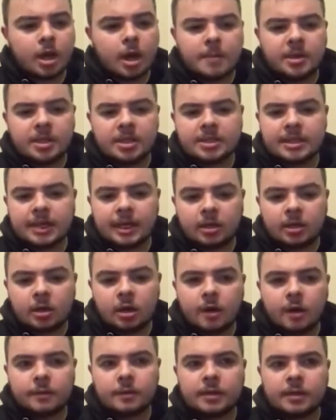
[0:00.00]
Um, in the
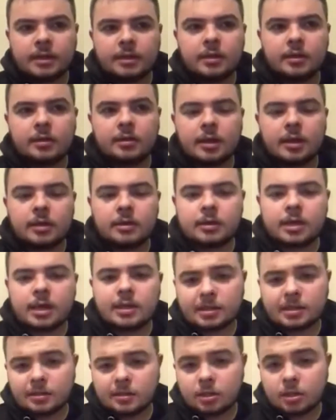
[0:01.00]
second half, I think that they,
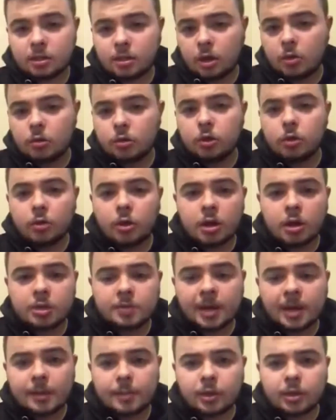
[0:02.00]
they, you know, you
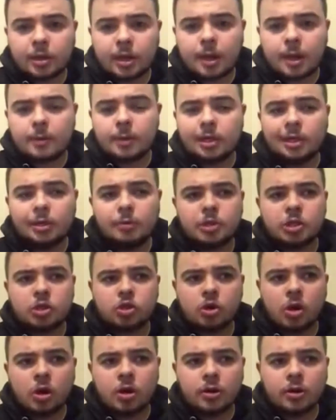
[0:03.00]
guys, Blackburn, came on a little
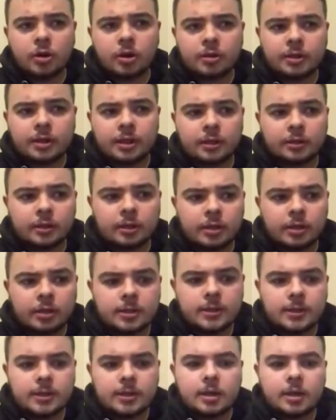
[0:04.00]
bit stronger. I think
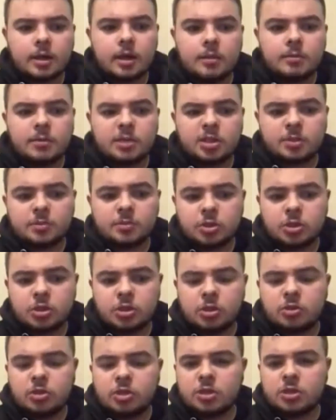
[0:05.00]
that um, the
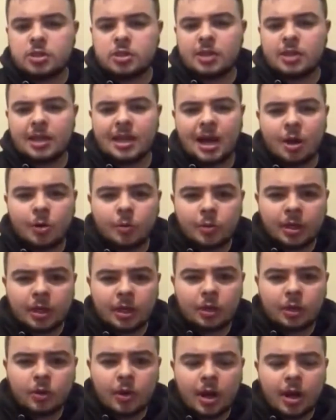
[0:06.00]
substitutions certainly helped
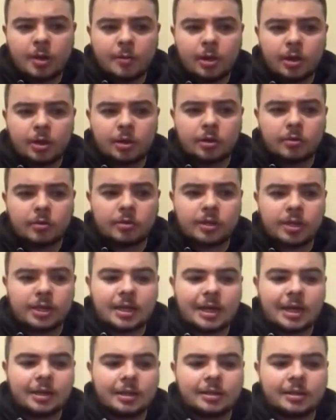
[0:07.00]
bringing Graham on. I don't
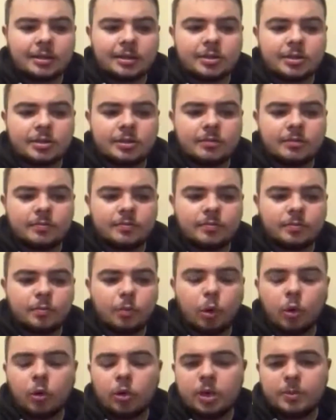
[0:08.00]
think Gallagher did
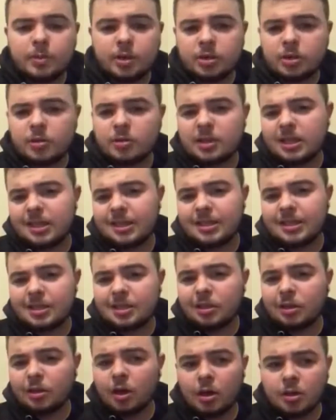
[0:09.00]
poorly, but I don't think he
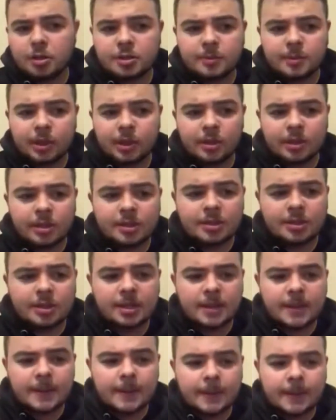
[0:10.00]
did a lot, to be
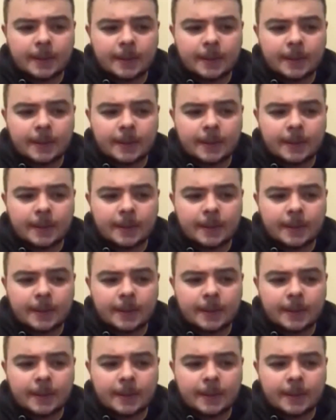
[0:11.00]
honest.